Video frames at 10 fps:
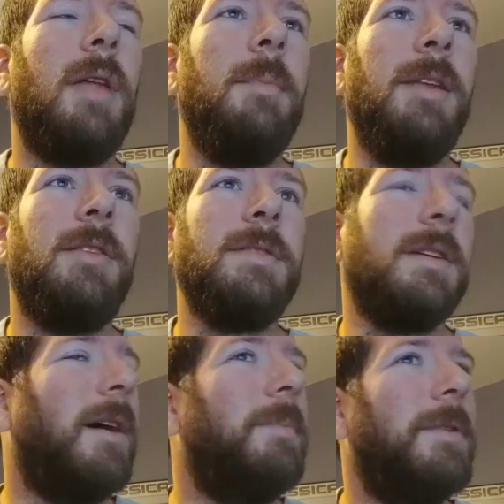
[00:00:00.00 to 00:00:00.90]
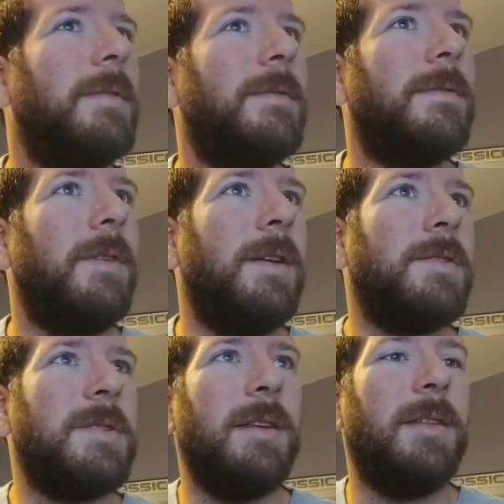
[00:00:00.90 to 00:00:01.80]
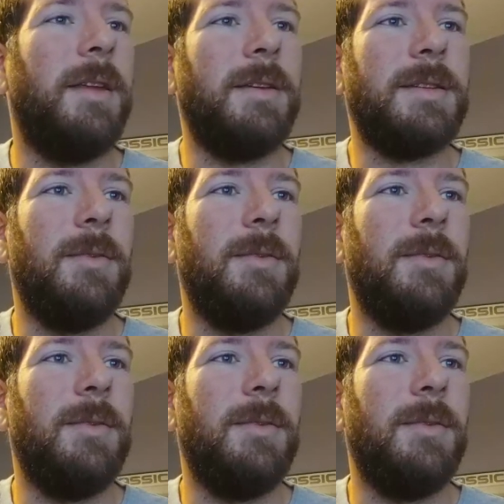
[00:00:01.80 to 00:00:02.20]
mean, there's a couple of interesting things.